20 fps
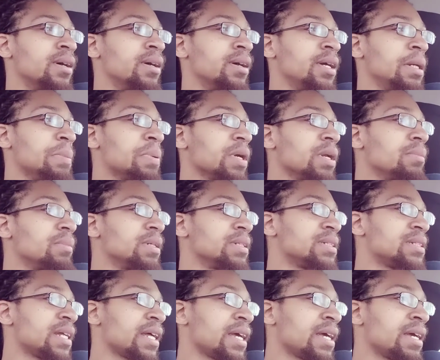He pretty much
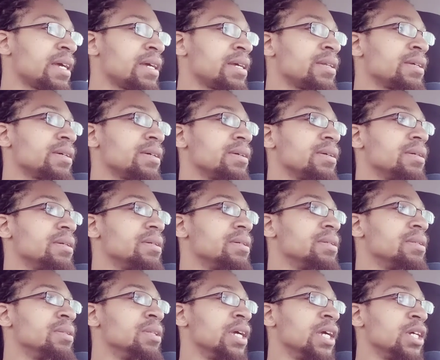said
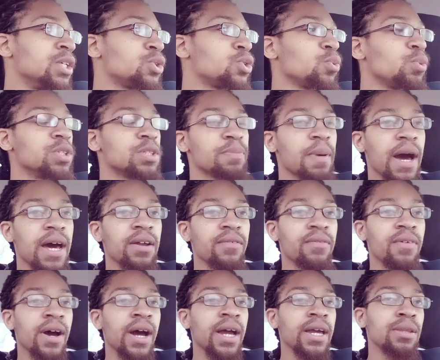the issue with
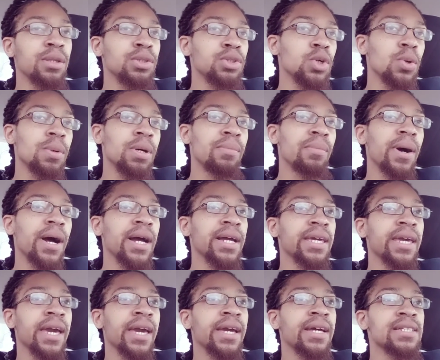Spotify and the Joe Budden
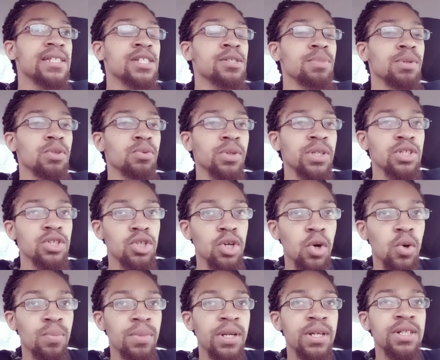podcast is between
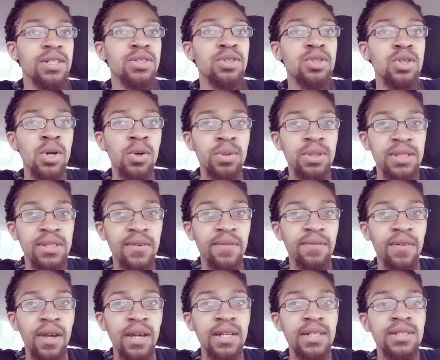Joe, because Joe is the
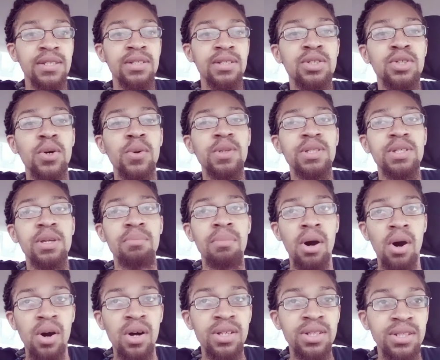face Joe is the
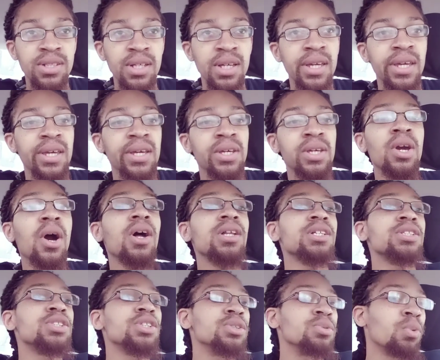boss.
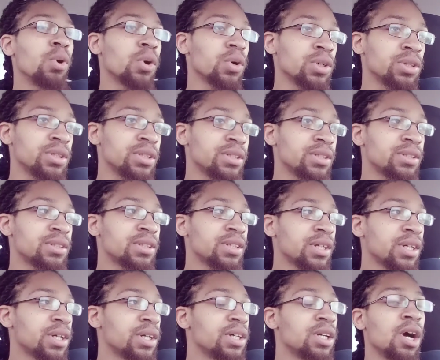Y'all are just workers.
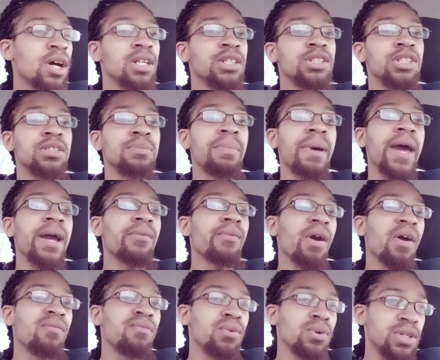Y'all are just
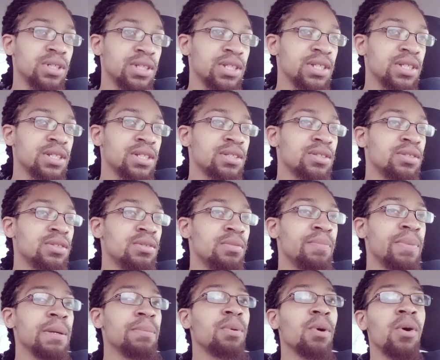background voices.
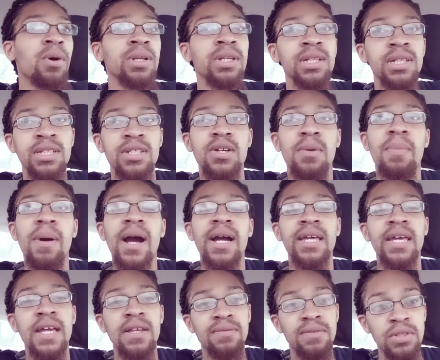People only listen to the
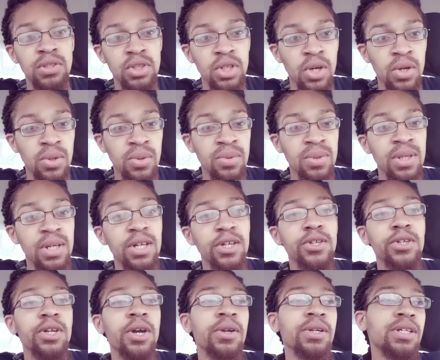podcast for Joe,
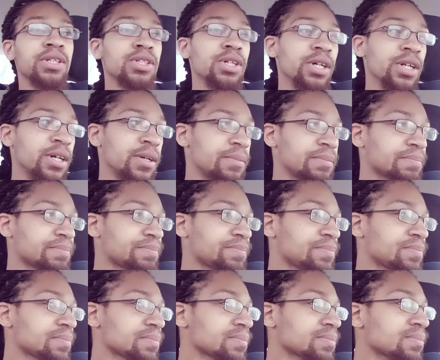so y'all need to shut up.
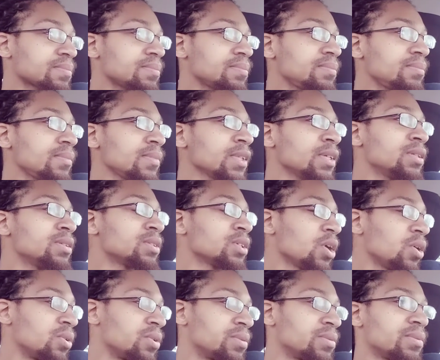
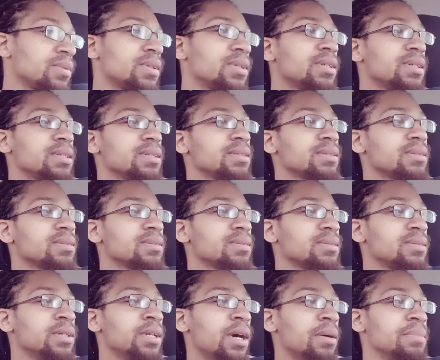So,
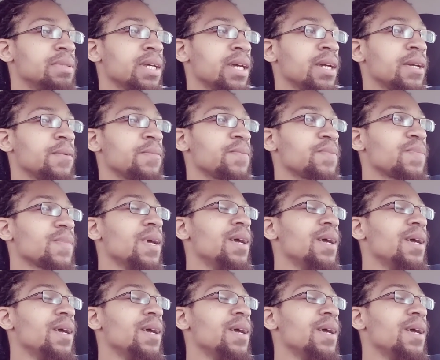you know what I'm saying?